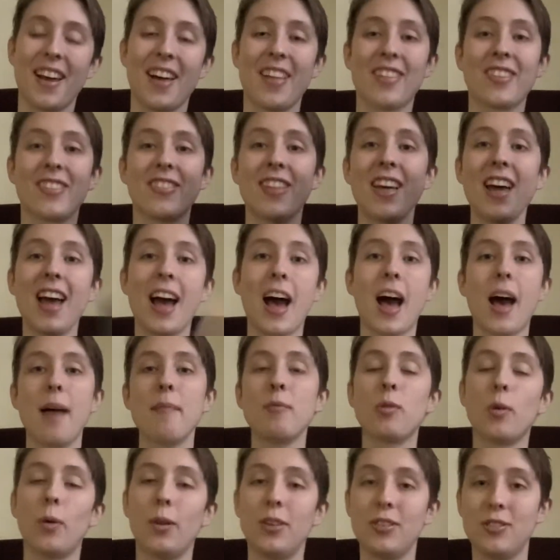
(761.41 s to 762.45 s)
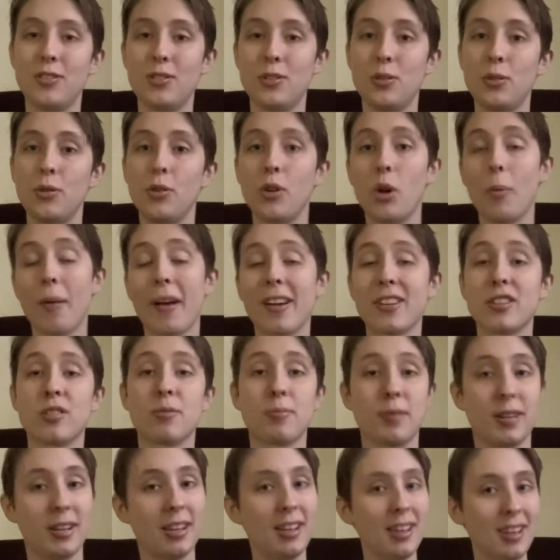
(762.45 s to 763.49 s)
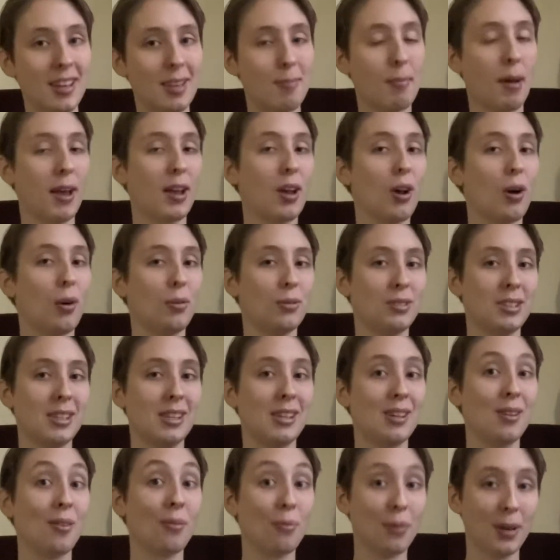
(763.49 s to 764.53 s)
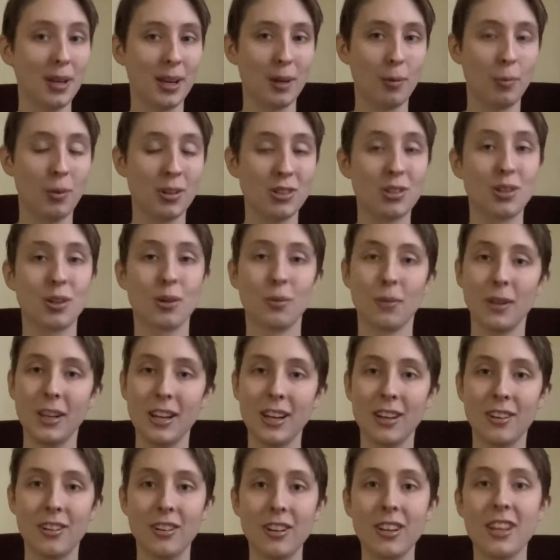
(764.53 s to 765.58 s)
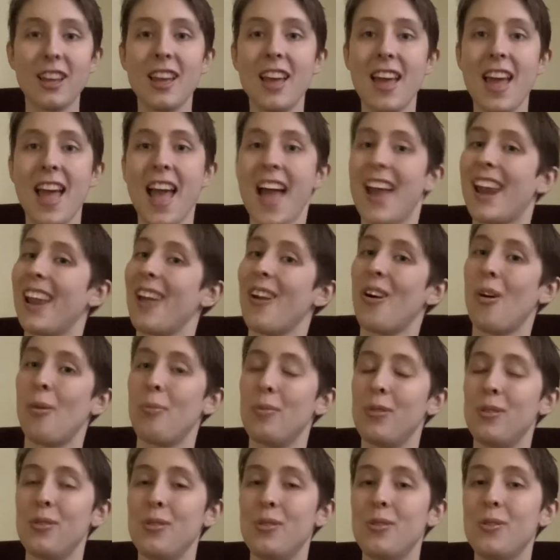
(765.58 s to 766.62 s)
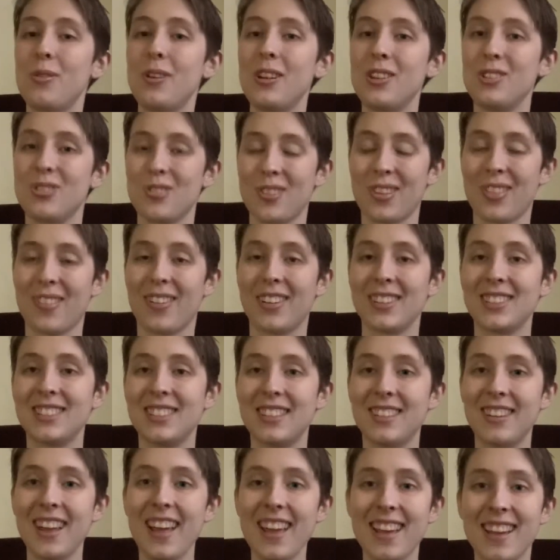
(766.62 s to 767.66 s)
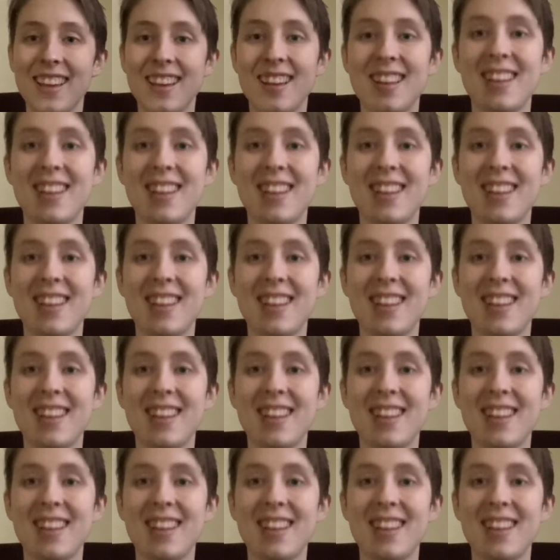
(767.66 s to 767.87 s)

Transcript: Other than that, I'm going to go back to reading in my cozy winter reading nook, and I hope you enjoy the rest of your day.